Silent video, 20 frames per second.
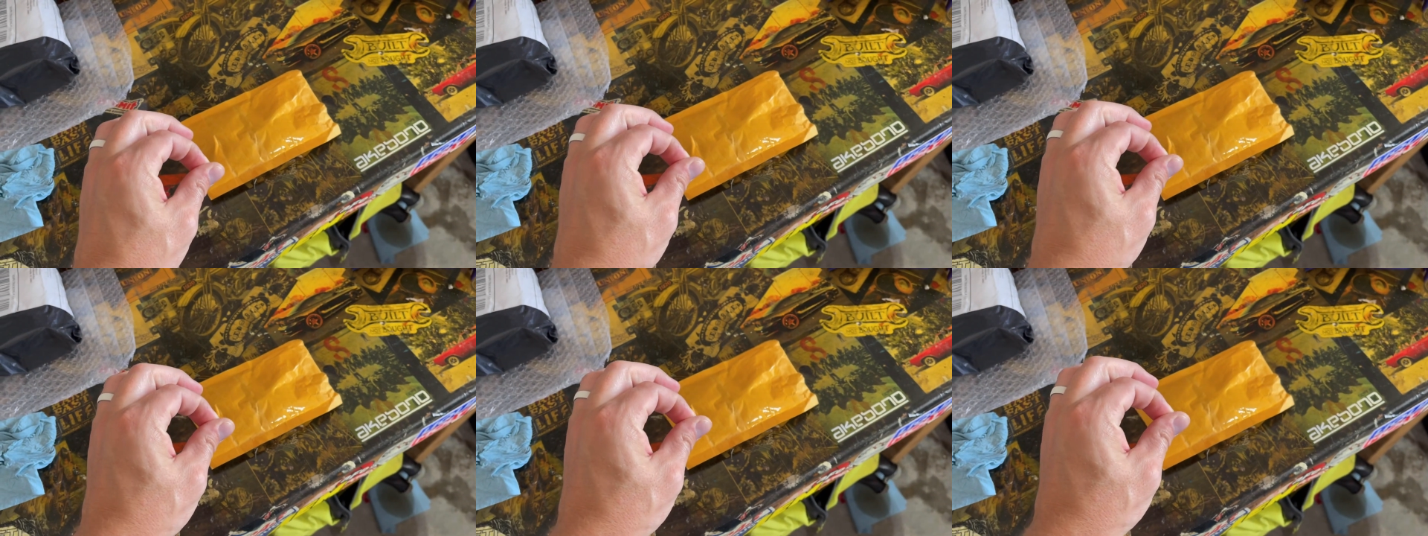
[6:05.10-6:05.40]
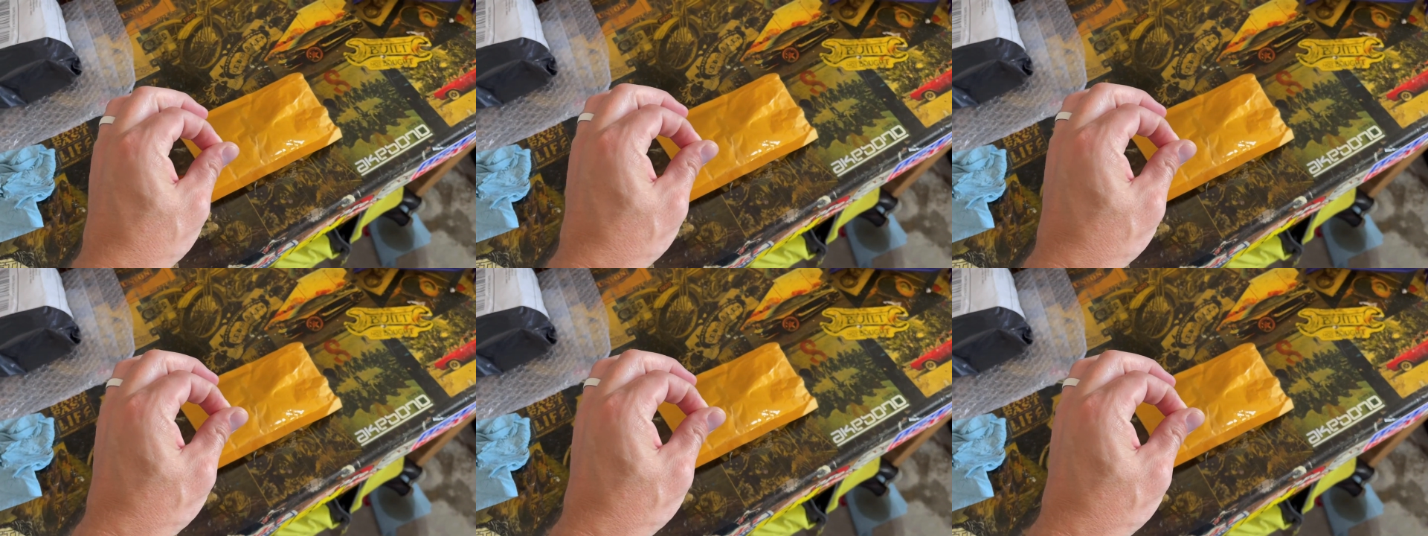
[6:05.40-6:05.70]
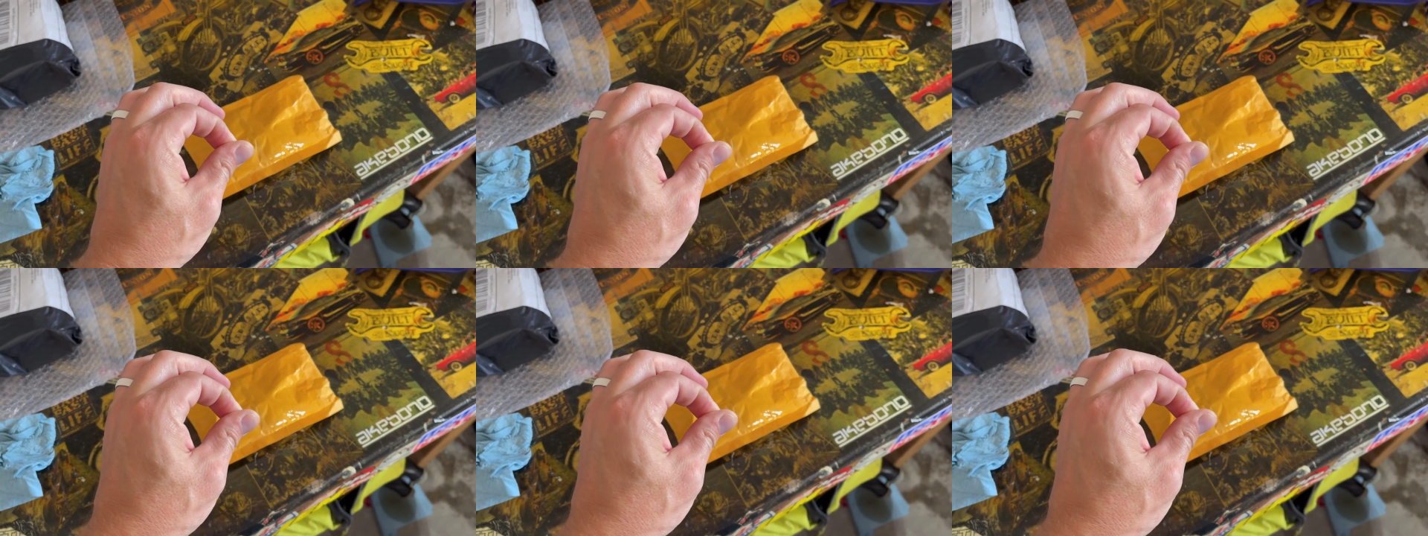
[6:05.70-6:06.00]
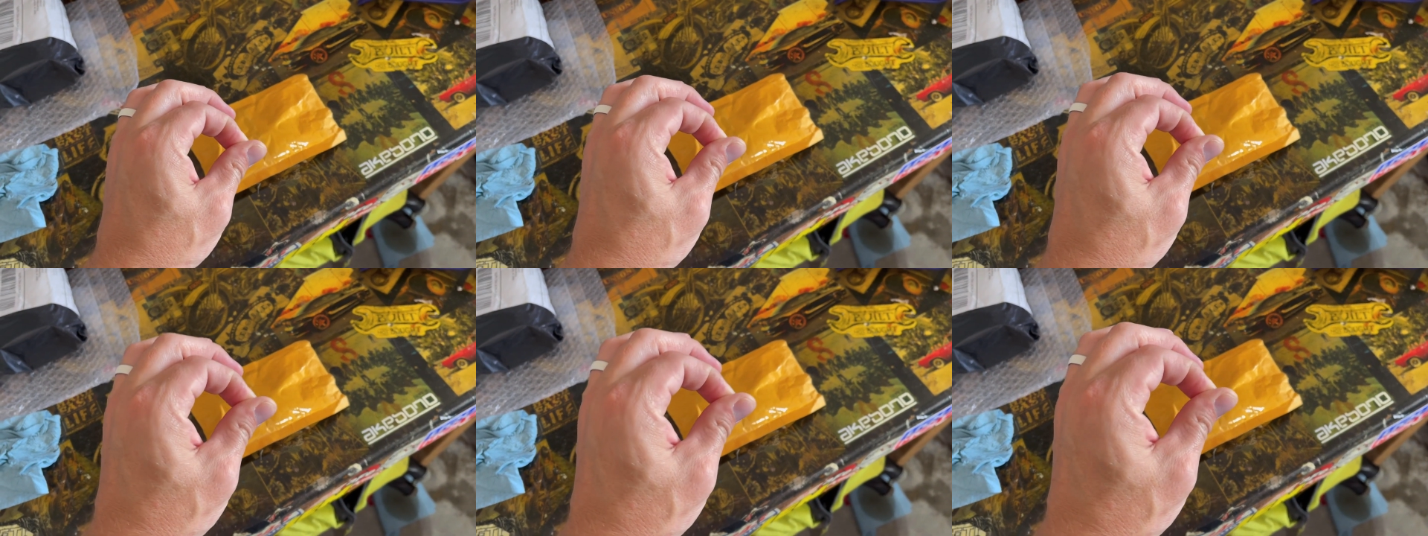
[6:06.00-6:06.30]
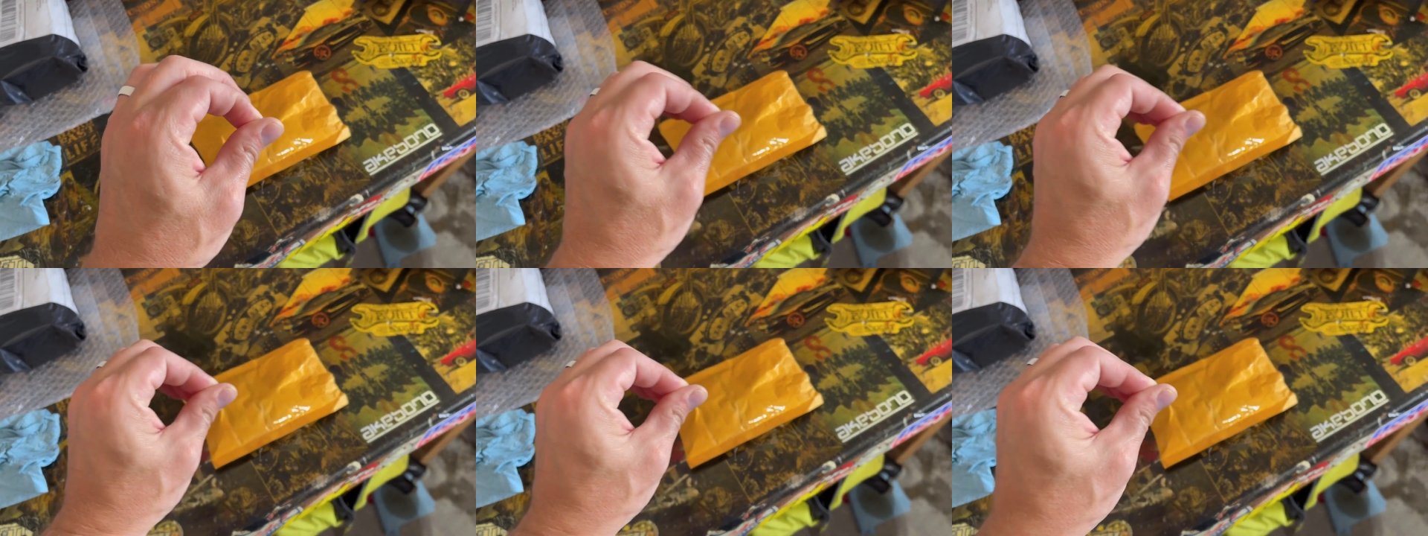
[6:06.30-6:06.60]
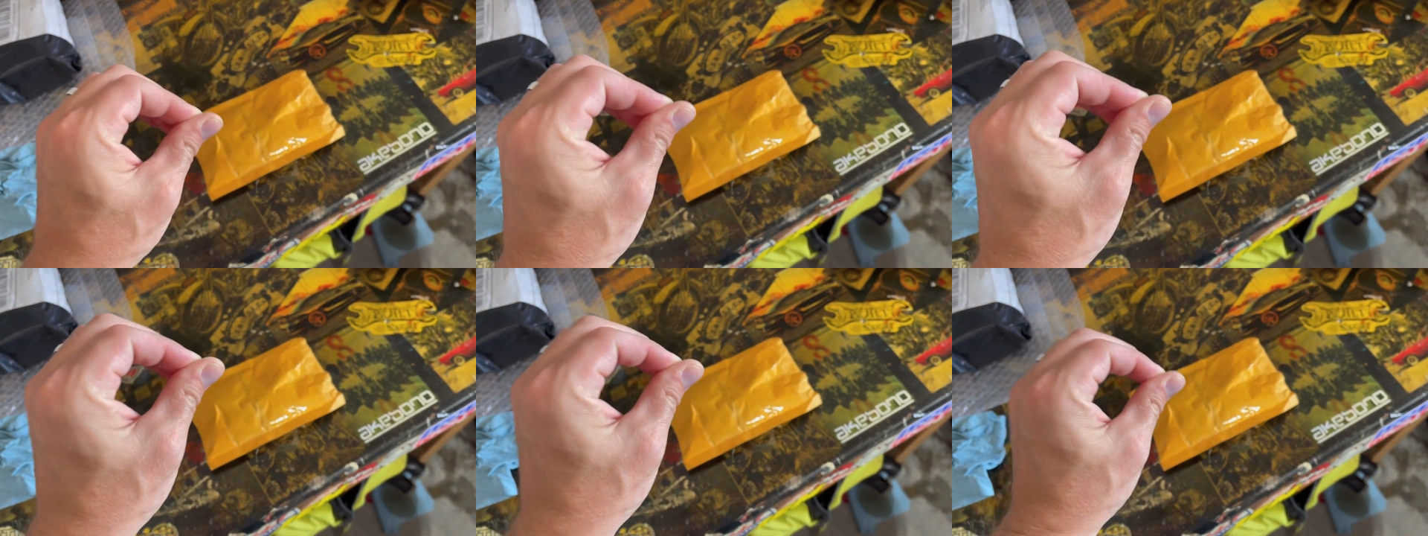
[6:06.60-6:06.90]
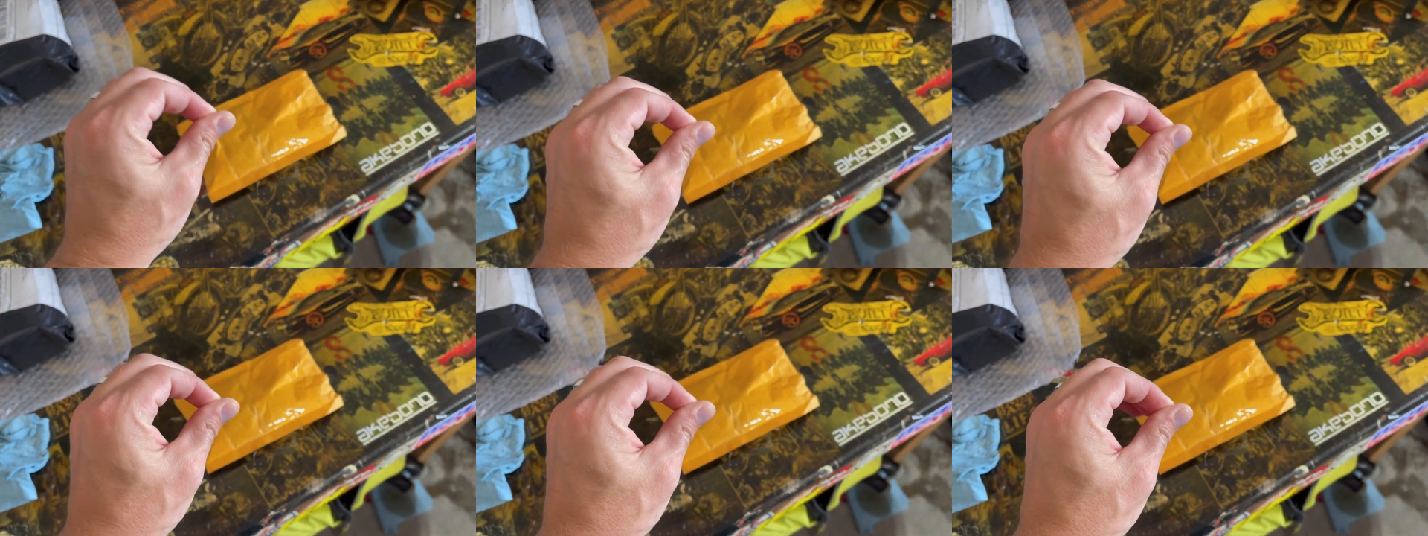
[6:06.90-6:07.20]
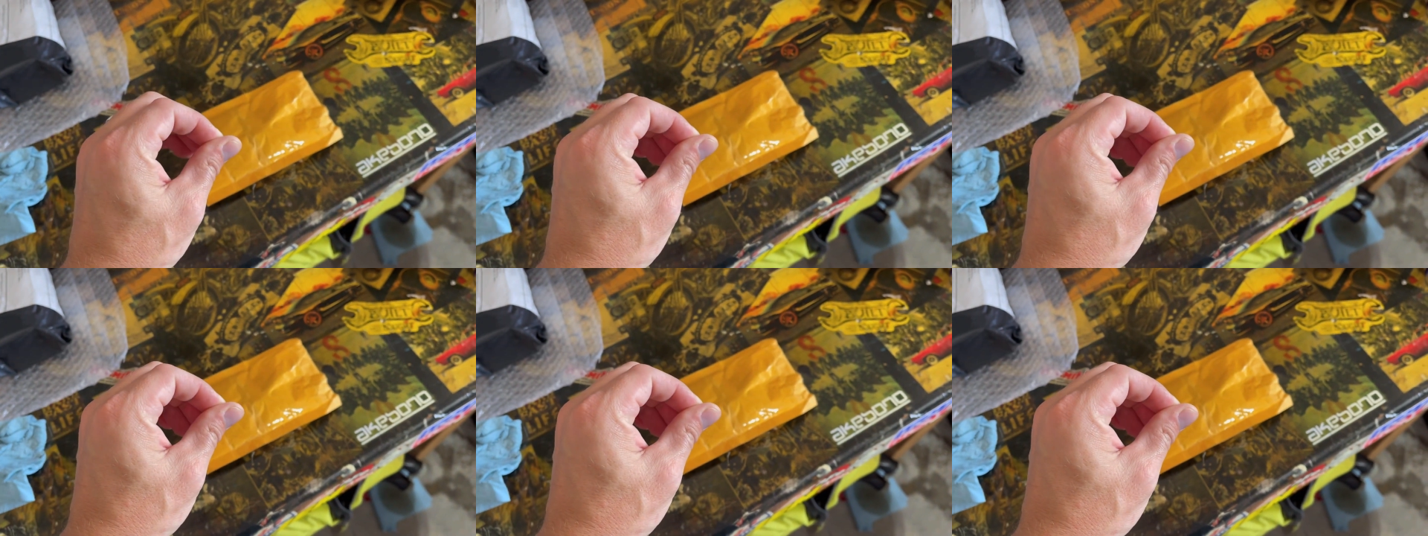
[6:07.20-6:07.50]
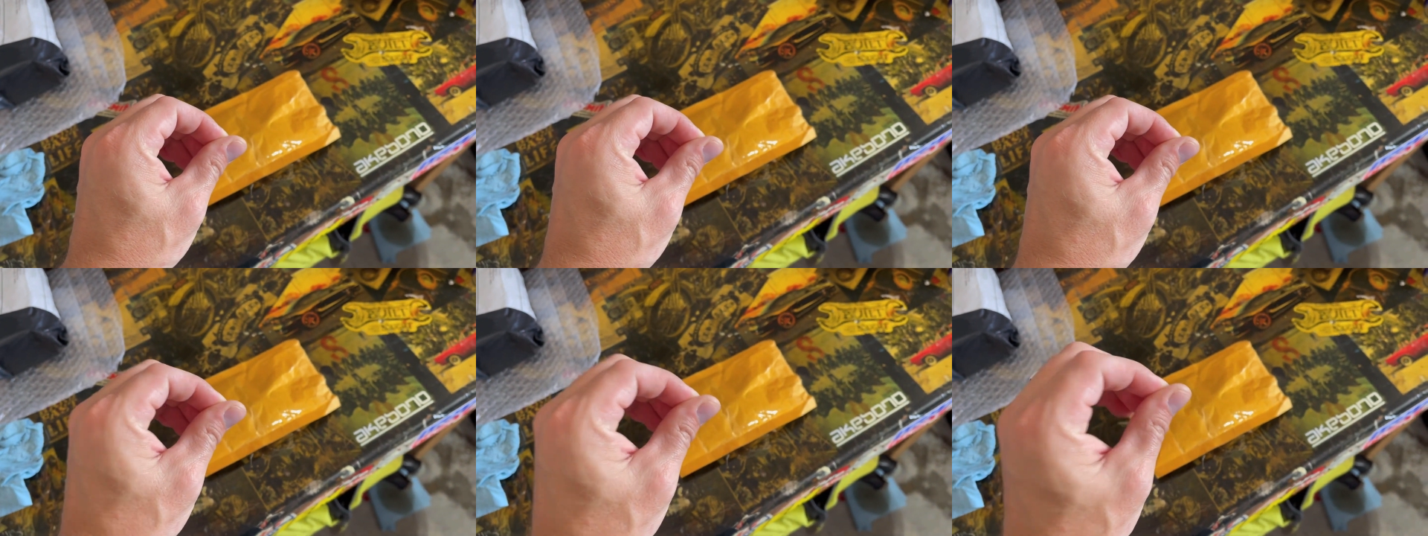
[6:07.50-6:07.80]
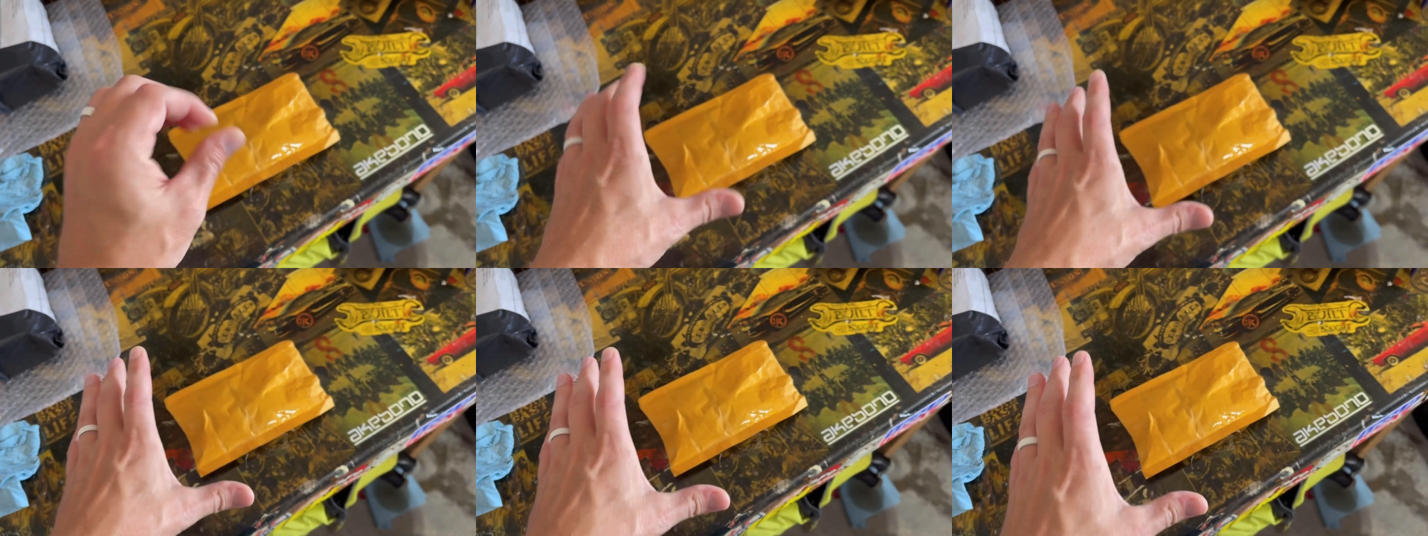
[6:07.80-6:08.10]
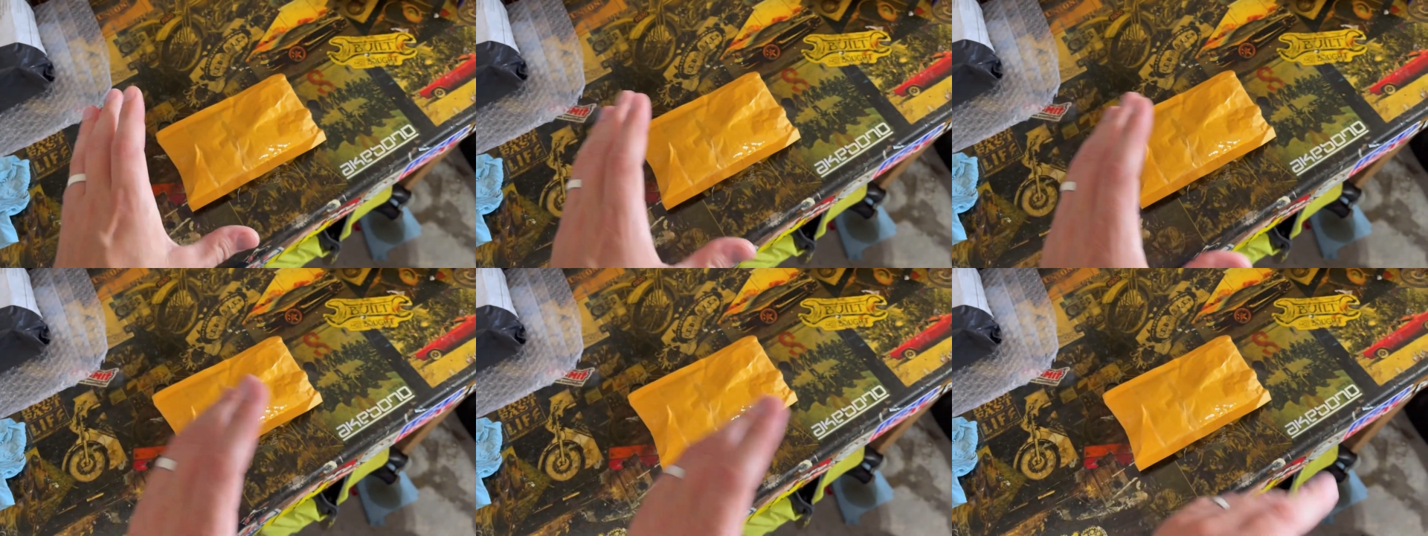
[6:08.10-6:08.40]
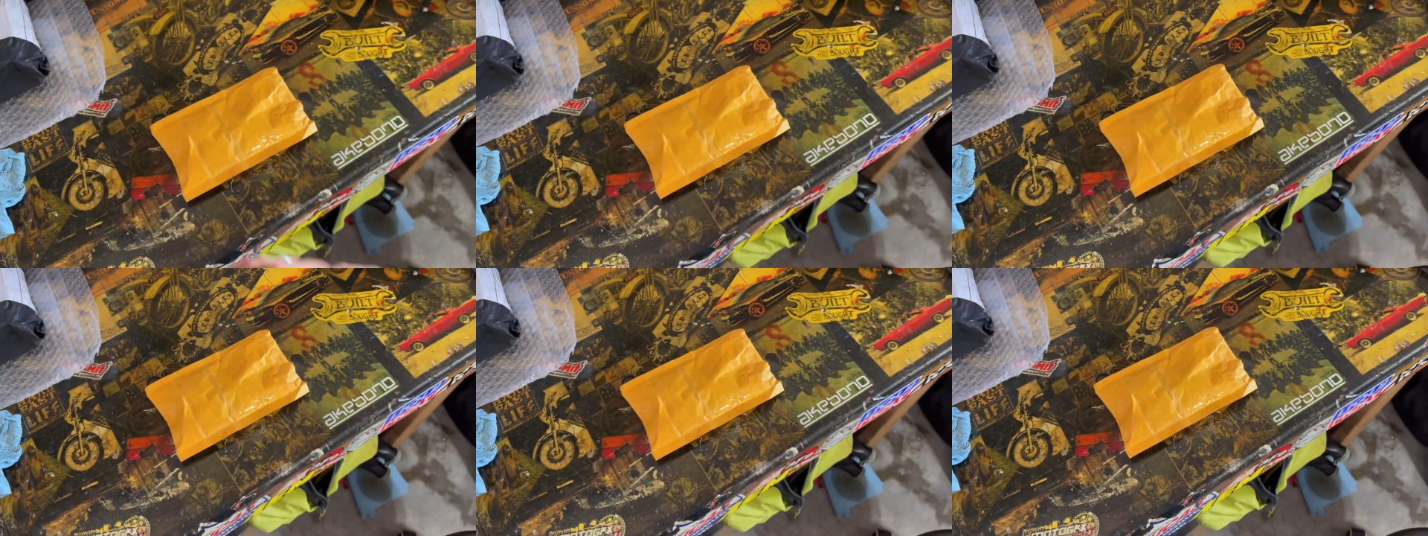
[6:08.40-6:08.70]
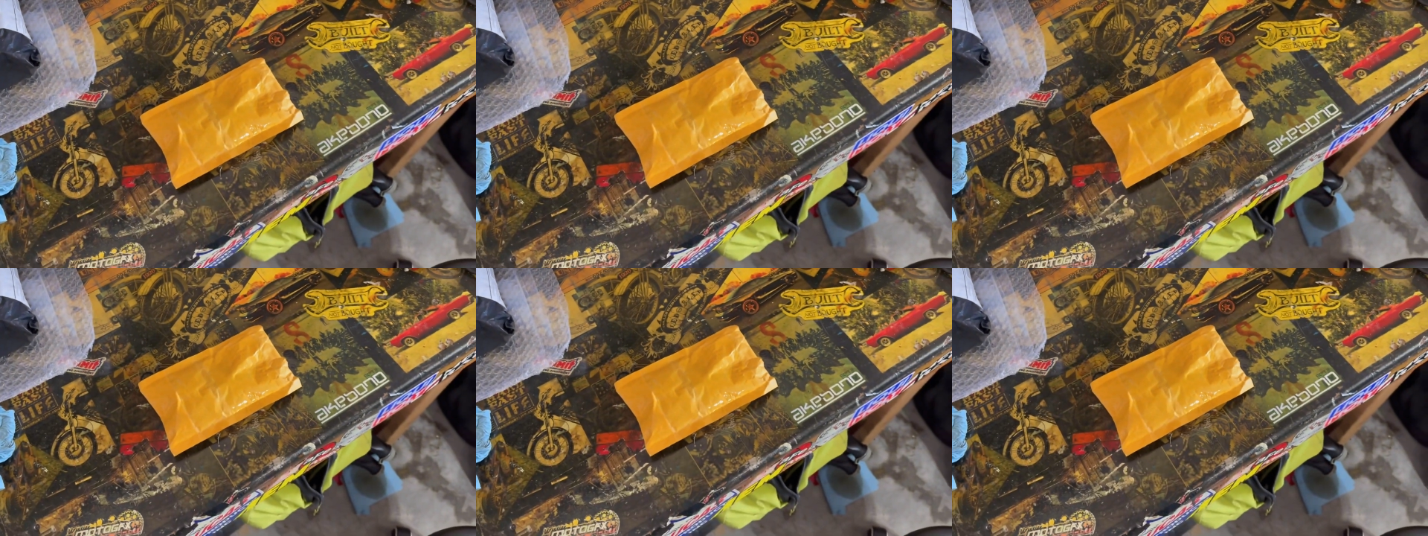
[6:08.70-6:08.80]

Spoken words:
No face is visible, so there are no lips to read.